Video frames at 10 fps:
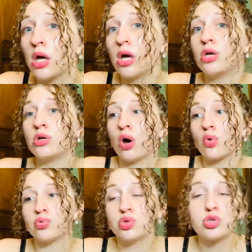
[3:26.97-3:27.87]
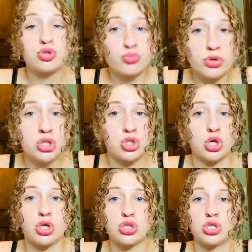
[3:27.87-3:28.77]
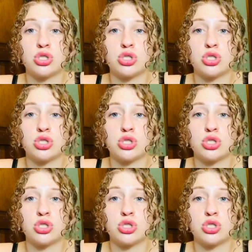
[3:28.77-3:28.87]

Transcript: You know, do some research.